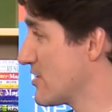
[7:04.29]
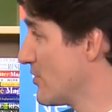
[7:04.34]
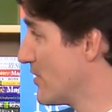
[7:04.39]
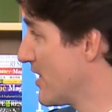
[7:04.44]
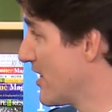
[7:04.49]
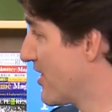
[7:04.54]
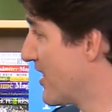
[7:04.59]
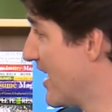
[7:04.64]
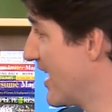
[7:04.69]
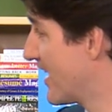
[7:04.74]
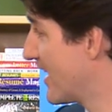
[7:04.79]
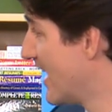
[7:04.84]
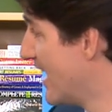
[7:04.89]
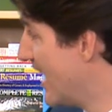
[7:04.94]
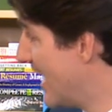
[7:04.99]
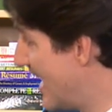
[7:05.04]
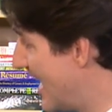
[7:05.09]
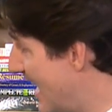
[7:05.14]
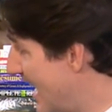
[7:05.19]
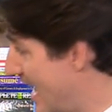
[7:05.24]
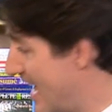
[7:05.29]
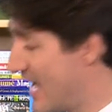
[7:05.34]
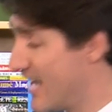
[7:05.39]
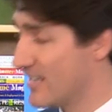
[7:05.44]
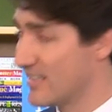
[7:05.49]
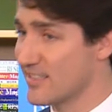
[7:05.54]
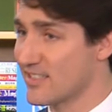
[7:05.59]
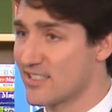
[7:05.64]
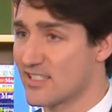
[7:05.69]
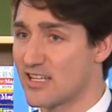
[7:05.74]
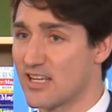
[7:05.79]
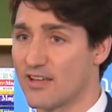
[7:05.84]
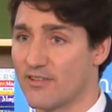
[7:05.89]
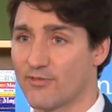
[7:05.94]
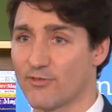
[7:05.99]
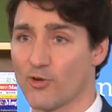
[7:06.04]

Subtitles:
I want to thank Anne and Steve